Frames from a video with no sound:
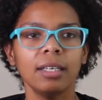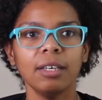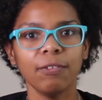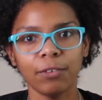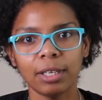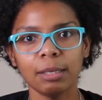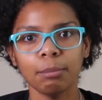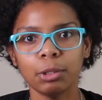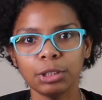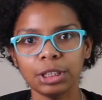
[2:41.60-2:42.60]
different
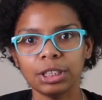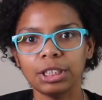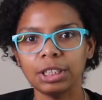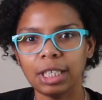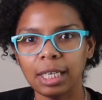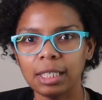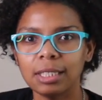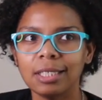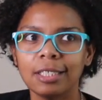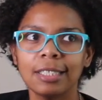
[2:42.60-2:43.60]
emotions
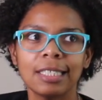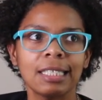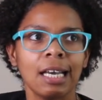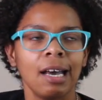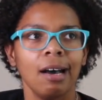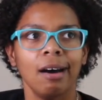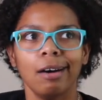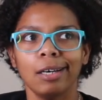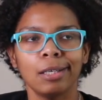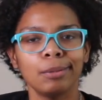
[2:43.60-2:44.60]
changes
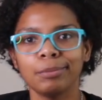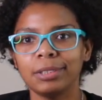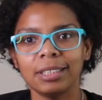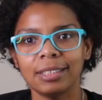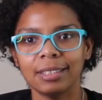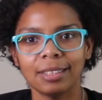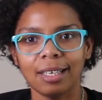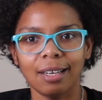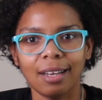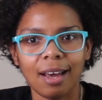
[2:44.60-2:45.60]
um, just
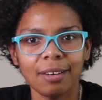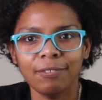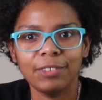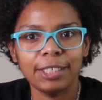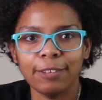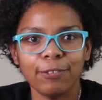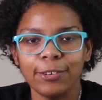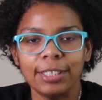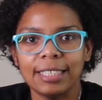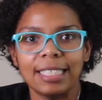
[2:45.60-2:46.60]
a lot of
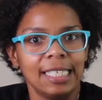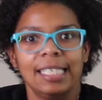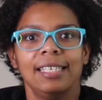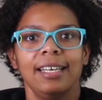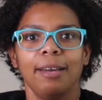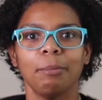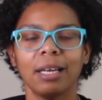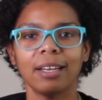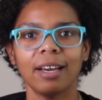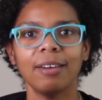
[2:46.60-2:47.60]
different in
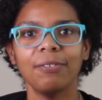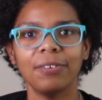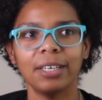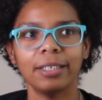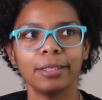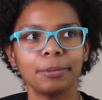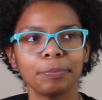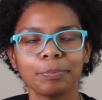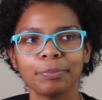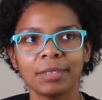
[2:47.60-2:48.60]
my life
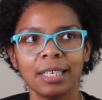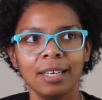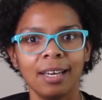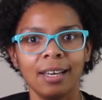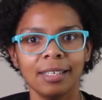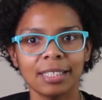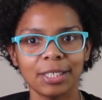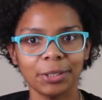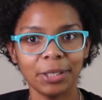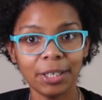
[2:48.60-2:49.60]
um,
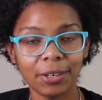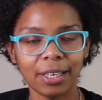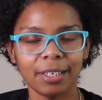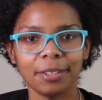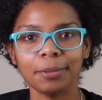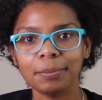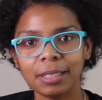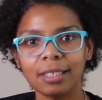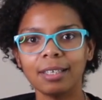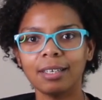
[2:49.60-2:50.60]
so here I am
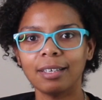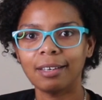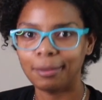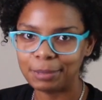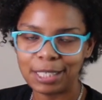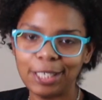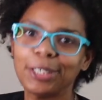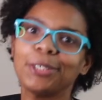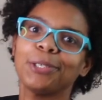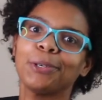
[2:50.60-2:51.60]
coming to
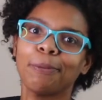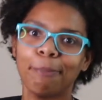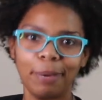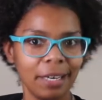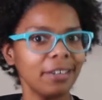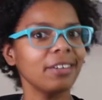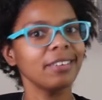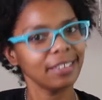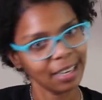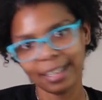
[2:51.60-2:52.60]
you
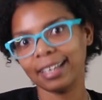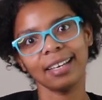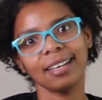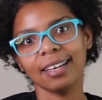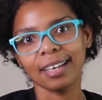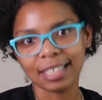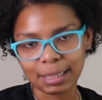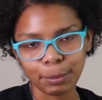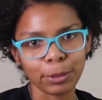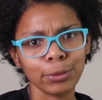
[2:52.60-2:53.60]
bare, naked,
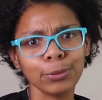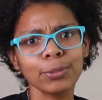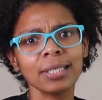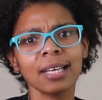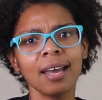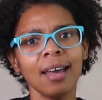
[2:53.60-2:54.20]
exposed.